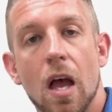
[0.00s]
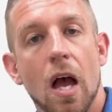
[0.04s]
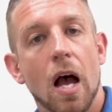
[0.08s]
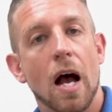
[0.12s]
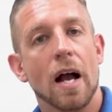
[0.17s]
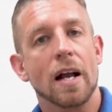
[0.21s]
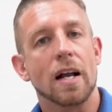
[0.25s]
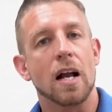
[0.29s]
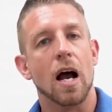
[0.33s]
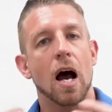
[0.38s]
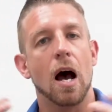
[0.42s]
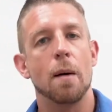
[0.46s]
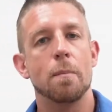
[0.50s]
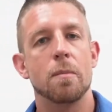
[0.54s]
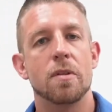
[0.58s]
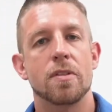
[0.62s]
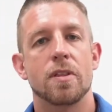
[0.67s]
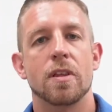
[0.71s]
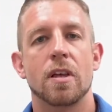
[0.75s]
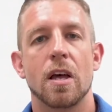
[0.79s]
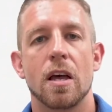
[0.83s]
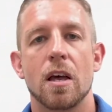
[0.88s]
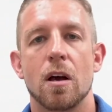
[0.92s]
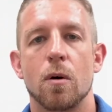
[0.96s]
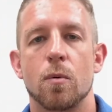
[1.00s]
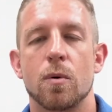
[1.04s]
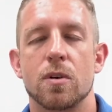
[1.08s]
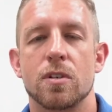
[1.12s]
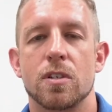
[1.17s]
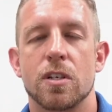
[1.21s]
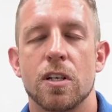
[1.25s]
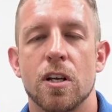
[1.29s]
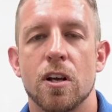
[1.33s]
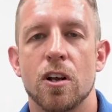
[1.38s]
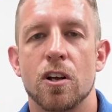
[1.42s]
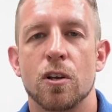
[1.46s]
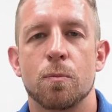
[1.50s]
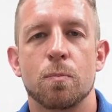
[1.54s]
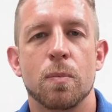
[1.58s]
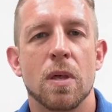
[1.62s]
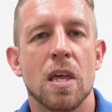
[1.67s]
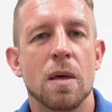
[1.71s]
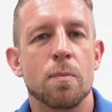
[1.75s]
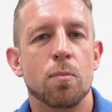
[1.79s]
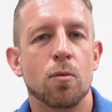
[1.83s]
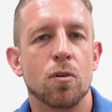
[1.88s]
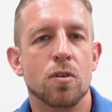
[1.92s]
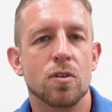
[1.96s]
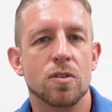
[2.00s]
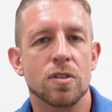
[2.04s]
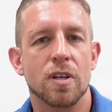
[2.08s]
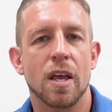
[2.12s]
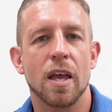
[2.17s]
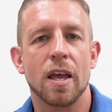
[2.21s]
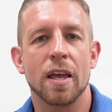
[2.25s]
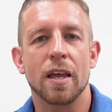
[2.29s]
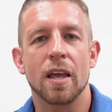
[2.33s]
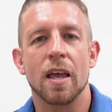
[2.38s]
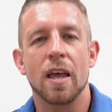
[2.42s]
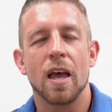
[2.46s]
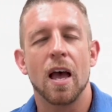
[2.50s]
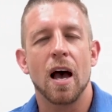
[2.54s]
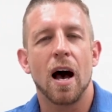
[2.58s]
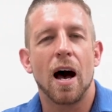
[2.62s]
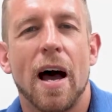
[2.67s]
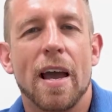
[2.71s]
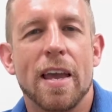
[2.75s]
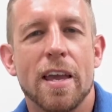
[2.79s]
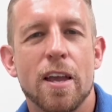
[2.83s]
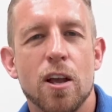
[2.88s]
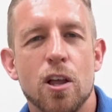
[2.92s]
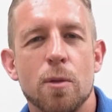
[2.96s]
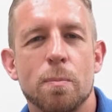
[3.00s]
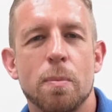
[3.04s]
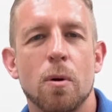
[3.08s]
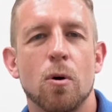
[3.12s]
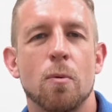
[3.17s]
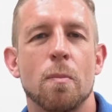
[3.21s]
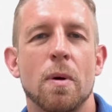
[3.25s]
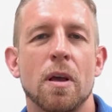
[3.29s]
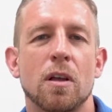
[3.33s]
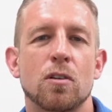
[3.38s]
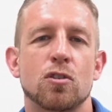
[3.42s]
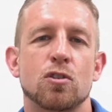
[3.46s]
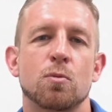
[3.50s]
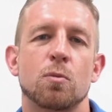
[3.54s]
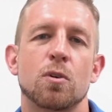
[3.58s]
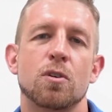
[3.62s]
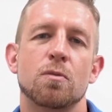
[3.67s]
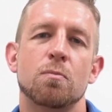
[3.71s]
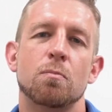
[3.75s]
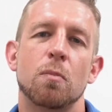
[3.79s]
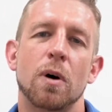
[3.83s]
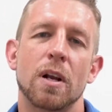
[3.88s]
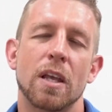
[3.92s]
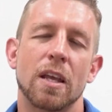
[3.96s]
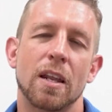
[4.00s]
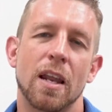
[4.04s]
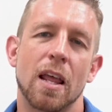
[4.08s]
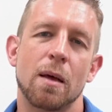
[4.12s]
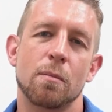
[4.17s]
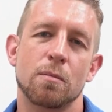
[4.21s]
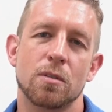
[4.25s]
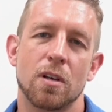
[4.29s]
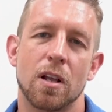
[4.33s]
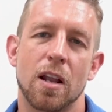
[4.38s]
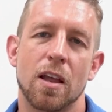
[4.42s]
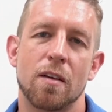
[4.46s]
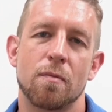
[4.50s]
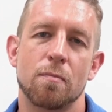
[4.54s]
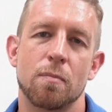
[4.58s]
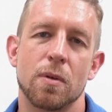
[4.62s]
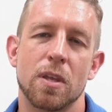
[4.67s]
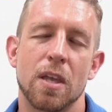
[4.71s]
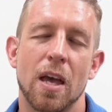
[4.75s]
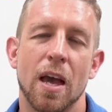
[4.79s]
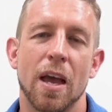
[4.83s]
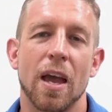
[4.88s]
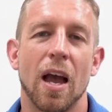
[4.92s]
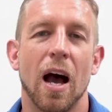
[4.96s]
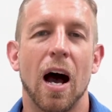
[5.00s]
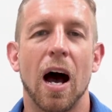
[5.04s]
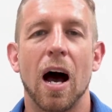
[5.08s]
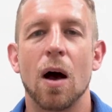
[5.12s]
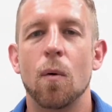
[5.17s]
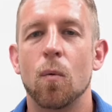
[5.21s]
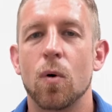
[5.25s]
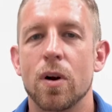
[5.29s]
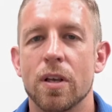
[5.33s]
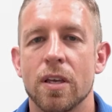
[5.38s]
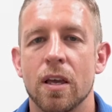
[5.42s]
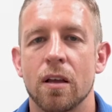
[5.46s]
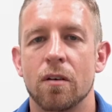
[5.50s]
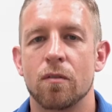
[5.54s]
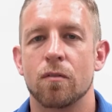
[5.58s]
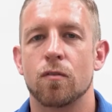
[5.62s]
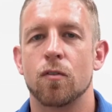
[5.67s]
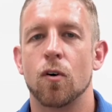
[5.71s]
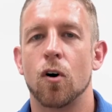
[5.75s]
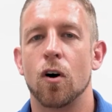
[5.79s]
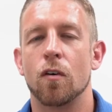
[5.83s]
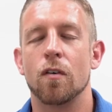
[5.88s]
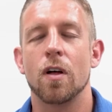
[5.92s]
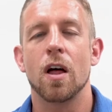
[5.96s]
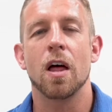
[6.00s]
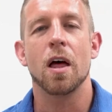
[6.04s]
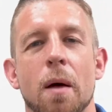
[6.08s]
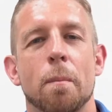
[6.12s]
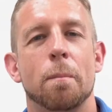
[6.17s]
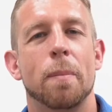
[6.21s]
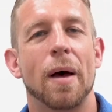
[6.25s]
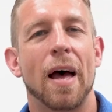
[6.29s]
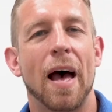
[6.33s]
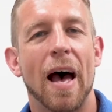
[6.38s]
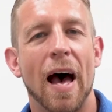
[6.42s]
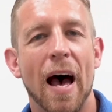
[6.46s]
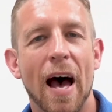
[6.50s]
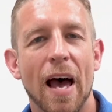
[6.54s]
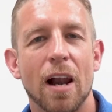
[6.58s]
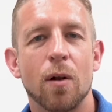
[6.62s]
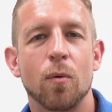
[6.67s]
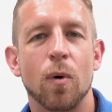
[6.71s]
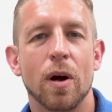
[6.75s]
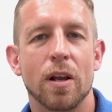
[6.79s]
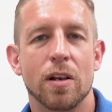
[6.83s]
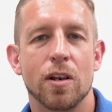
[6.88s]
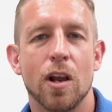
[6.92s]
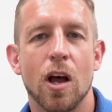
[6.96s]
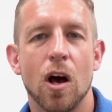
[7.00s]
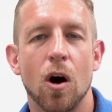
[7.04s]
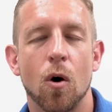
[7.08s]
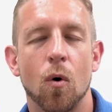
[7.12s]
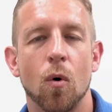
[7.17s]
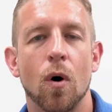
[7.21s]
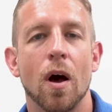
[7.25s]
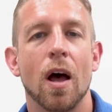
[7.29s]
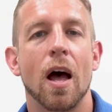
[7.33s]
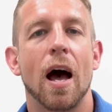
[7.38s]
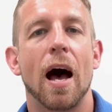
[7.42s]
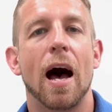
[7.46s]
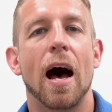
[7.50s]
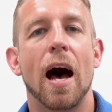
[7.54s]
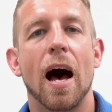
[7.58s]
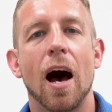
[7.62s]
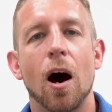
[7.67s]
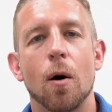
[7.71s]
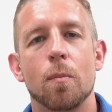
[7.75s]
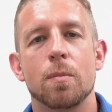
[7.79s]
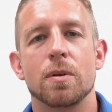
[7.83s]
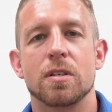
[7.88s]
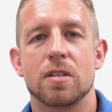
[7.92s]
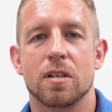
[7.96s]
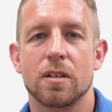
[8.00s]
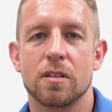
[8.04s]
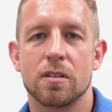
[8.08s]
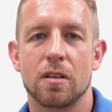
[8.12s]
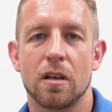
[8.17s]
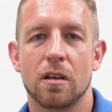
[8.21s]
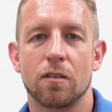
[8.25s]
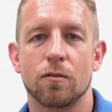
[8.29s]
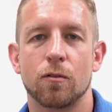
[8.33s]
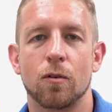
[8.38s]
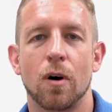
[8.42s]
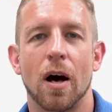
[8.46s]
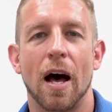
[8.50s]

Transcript: A common thing I always hear is people are saying, I hear that people are making so much money on Amazon FBA, I want to get involved, but how do I know I'll be successful?